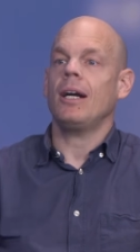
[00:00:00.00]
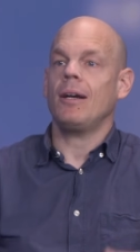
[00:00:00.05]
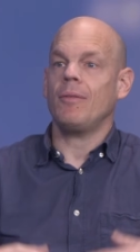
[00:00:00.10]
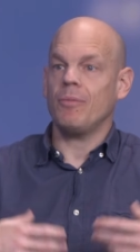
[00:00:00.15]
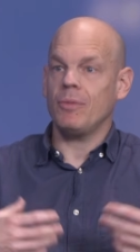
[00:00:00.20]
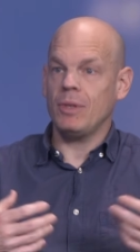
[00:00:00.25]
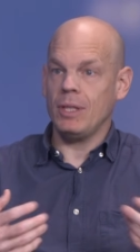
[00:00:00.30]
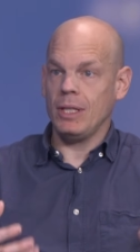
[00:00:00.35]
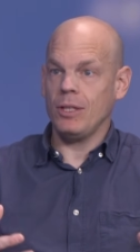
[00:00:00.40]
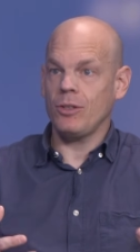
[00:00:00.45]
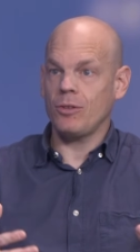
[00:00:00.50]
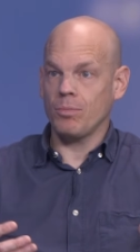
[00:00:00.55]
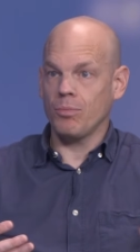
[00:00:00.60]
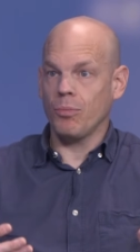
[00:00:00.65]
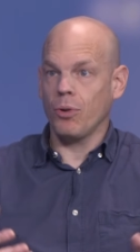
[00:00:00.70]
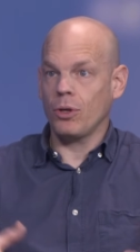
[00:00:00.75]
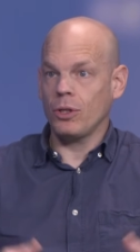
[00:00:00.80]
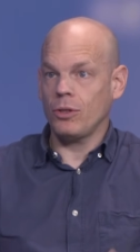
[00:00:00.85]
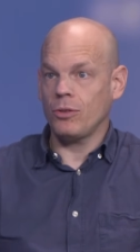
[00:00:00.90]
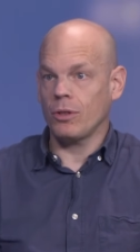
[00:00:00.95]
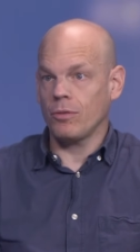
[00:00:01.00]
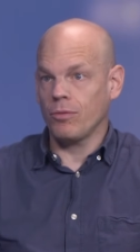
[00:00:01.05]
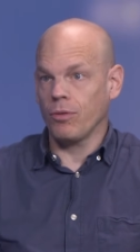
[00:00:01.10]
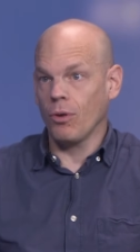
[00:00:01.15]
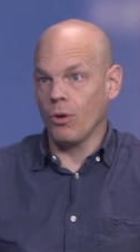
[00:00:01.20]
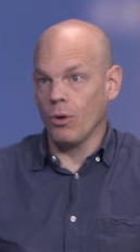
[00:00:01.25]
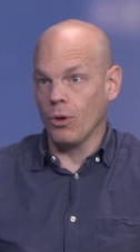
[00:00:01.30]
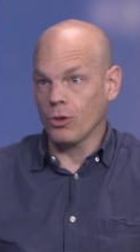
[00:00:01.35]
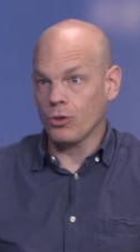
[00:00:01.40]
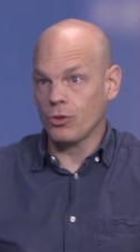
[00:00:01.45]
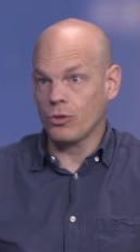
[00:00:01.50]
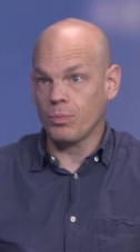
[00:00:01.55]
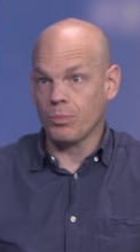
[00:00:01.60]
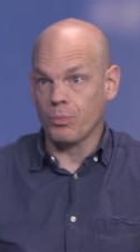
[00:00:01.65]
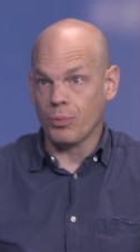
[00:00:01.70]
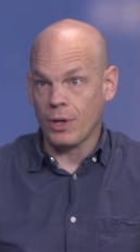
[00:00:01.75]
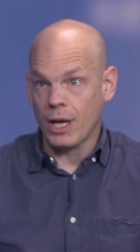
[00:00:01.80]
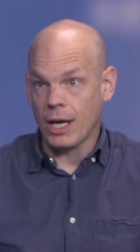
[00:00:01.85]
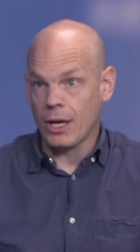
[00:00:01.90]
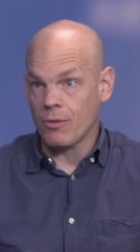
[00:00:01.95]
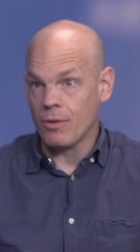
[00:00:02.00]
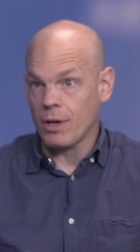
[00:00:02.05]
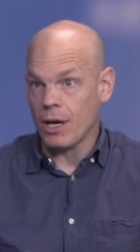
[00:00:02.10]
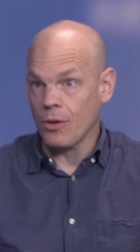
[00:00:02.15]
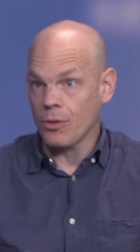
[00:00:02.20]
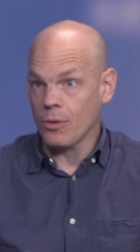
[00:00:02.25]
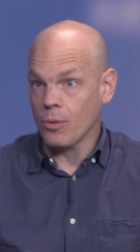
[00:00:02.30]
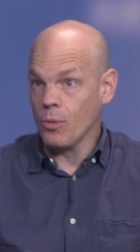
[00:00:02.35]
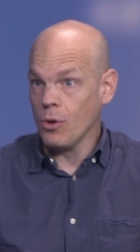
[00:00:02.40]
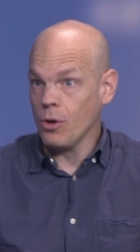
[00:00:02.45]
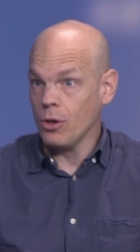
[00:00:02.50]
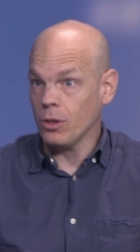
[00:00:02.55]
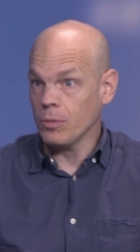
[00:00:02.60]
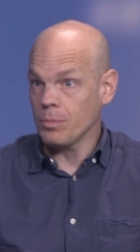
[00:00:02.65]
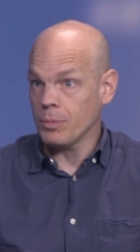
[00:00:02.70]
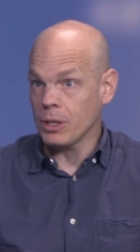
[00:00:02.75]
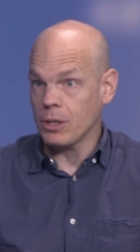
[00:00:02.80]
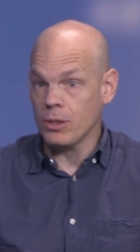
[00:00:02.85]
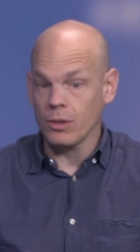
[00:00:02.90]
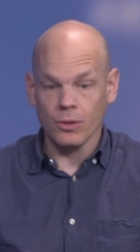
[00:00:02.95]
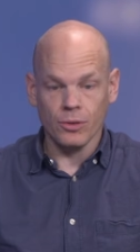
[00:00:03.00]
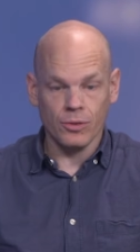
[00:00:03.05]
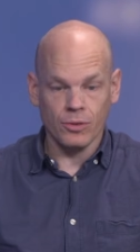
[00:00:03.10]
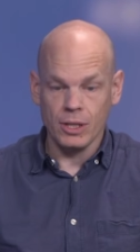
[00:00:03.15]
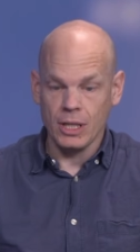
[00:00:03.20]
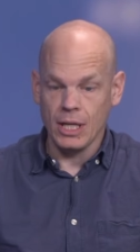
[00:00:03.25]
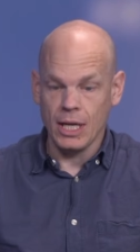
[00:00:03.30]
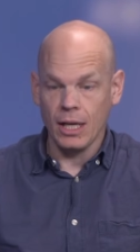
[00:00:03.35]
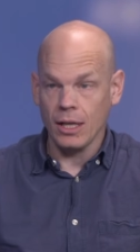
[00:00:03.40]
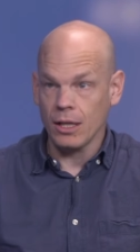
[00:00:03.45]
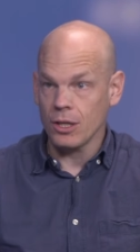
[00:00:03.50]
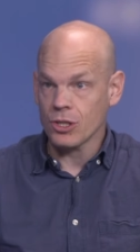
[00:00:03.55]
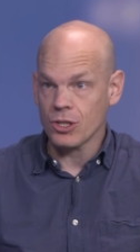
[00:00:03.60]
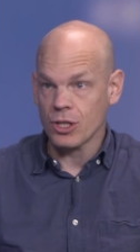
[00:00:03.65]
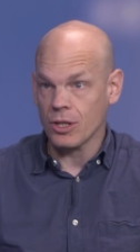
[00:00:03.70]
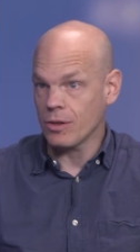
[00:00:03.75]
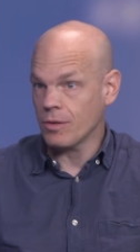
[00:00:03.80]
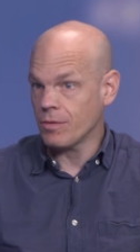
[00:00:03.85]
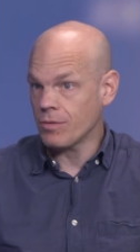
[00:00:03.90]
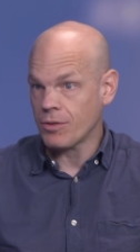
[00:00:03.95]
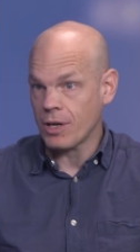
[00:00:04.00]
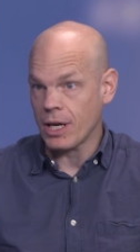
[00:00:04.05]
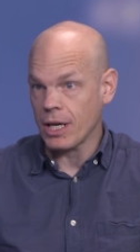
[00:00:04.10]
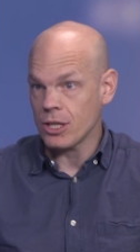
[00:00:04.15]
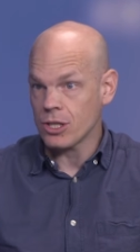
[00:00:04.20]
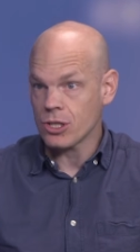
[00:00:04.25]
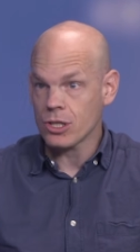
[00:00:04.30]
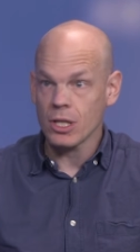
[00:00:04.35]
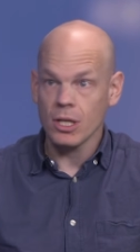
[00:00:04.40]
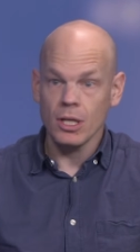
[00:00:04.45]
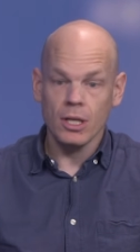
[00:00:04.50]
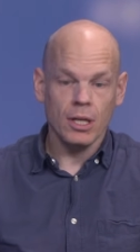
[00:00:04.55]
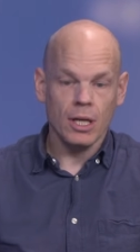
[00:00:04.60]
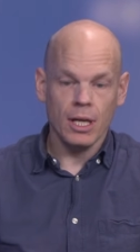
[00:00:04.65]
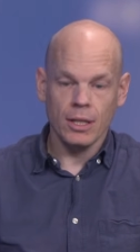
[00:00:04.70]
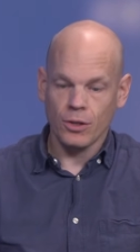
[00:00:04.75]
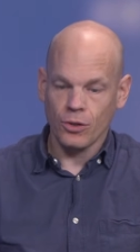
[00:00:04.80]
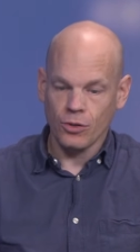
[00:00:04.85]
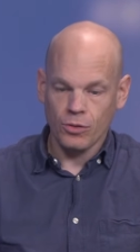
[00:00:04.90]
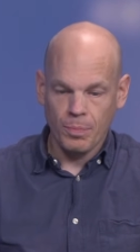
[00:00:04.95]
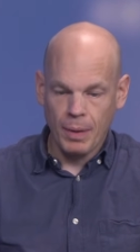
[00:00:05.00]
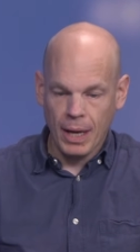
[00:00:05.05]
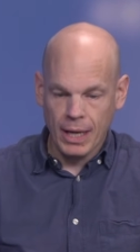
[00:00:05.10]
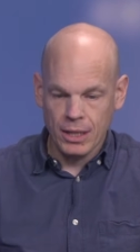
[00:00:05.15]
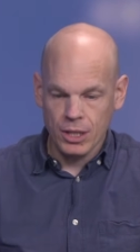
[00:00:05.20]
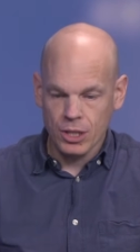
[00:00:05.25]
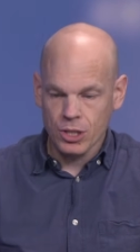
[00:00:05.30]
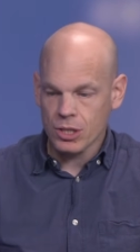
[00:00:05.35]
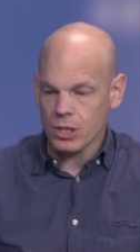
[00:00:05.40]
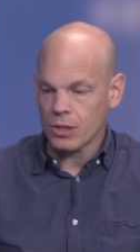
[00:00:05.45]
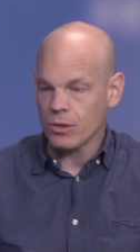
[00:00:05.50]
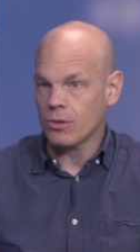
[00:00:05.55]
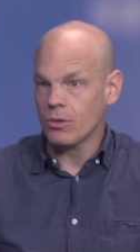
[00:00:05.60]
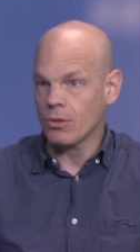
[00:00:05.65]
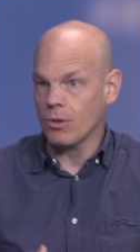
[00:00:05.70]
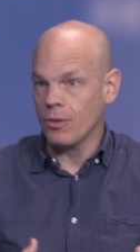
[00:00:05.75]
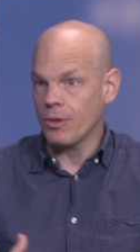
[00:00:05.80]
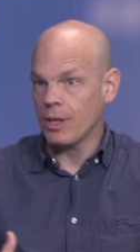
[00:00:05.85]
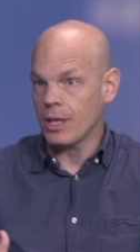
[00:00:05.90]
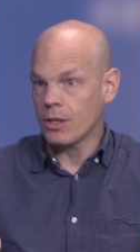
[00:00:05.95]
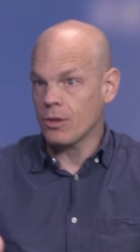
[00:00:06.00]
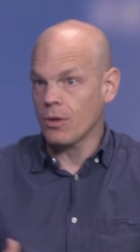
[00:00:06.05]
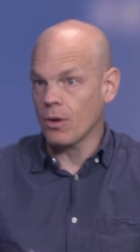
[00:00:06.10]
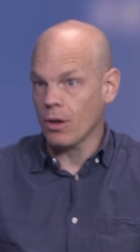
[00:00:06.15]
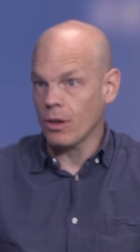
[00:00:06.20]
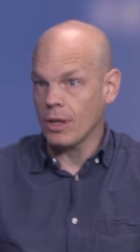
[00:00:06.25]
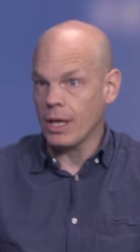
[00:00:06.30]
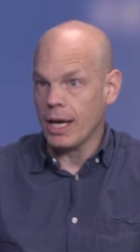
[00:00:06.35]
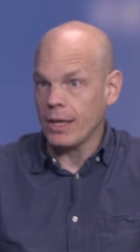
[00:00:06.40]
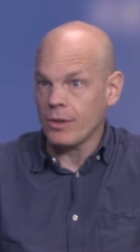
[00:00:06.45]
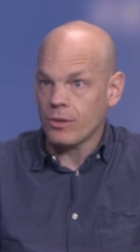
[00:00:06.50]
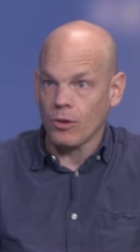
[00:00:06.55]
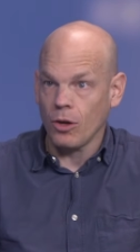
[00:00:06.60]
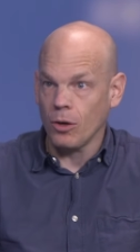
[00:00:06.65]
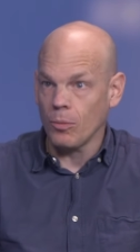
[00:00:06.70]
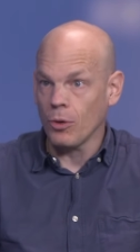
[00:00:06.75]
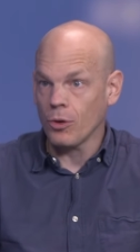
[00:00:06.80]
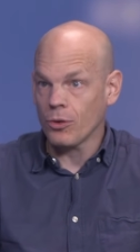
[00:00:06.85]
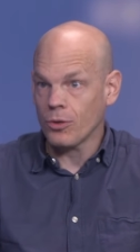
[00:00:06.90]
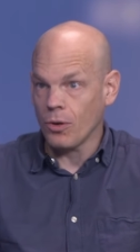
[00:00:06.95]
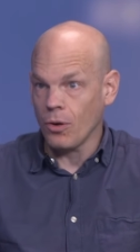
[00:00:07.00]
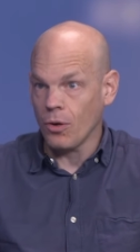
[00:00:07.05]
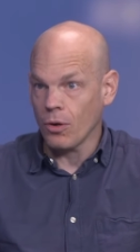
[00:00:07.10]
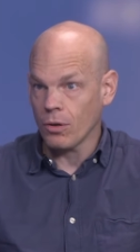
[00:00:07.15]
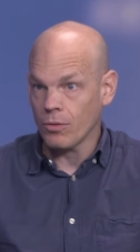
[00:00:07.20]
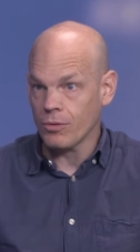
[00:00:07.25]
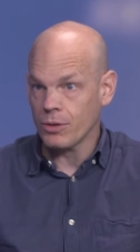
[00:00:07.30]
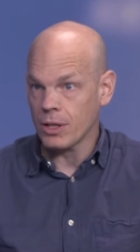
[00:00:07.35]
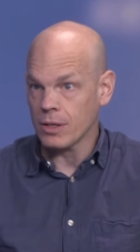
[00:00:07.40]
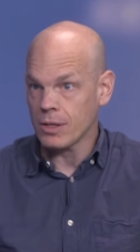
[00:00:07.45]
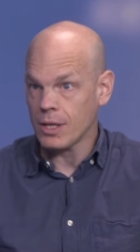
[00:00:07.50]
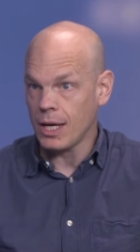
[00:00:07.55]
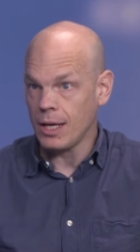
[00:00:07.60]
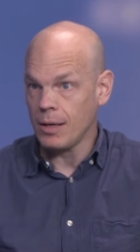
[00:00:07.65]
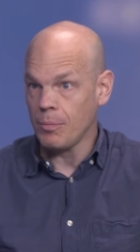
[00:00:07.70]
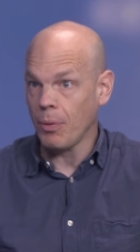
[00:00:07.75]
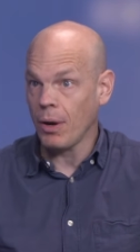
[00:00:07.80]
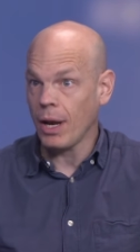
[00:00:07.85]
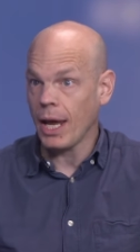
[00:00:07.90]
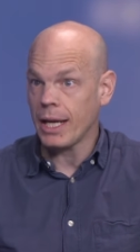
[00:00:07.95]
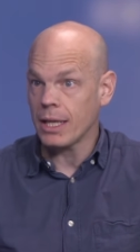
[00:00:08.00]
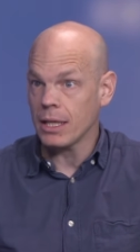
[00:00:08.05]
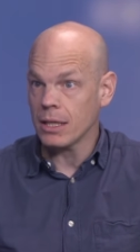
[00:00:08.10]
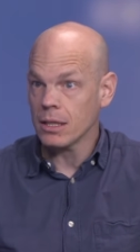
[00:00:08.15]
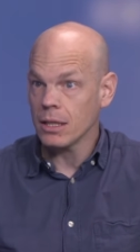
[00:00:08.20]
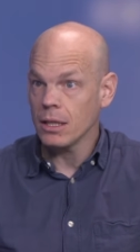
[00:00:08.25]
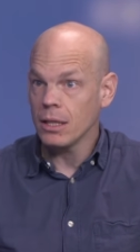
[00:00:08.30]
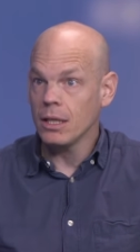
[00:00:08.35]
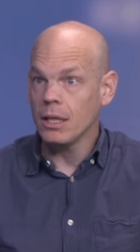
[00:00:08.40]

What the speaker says: these bodies of law spread around the world because the English and the French and the Spanish and so on, they colonized almost all of the entire planet